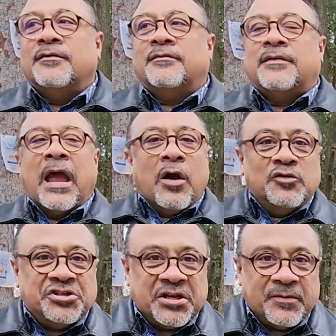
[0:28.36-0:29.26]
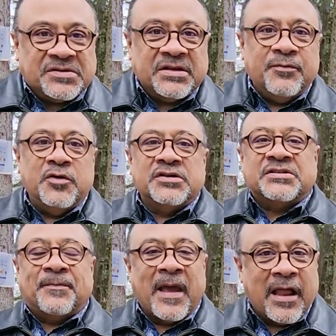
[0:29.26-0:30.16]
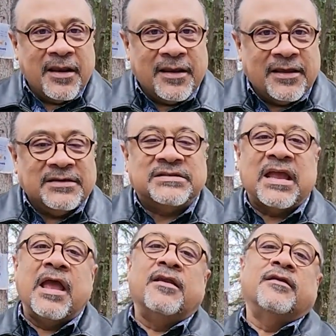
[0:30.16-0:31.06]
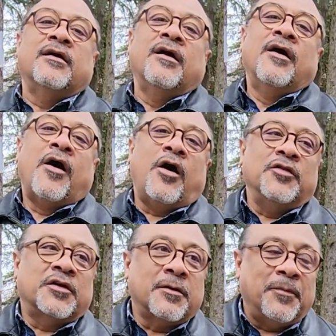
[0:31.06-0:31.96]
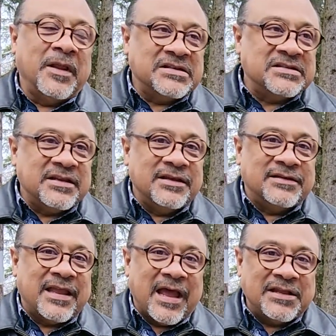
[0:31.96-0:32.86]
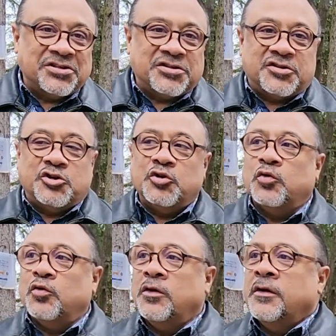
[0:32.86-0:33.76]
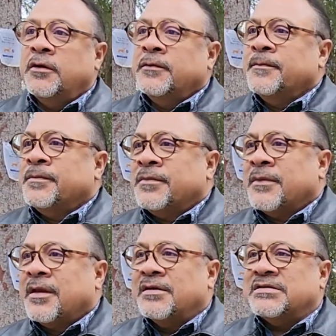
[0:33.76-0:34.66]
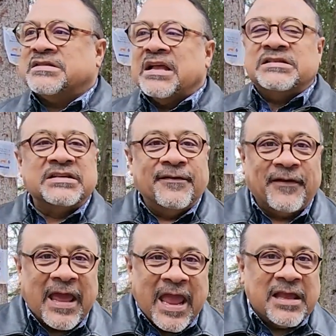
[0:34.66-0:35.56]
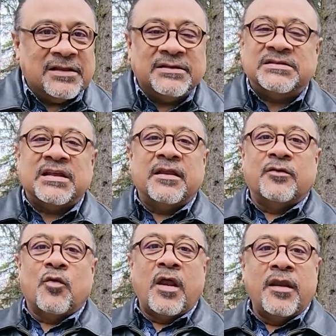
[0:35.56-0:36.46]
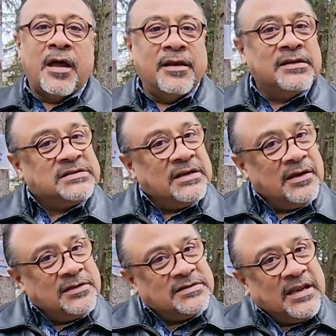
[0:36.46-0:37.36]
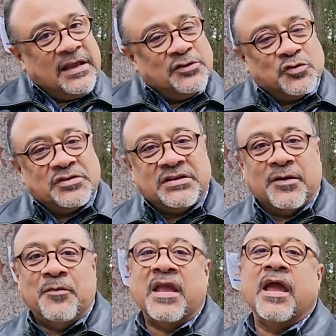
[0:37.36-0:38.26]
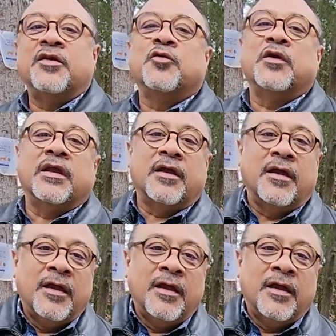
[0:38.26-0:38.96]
townships and municipalities and all the complexity attached to sensitive lands and whatnot, it's an interesting meandering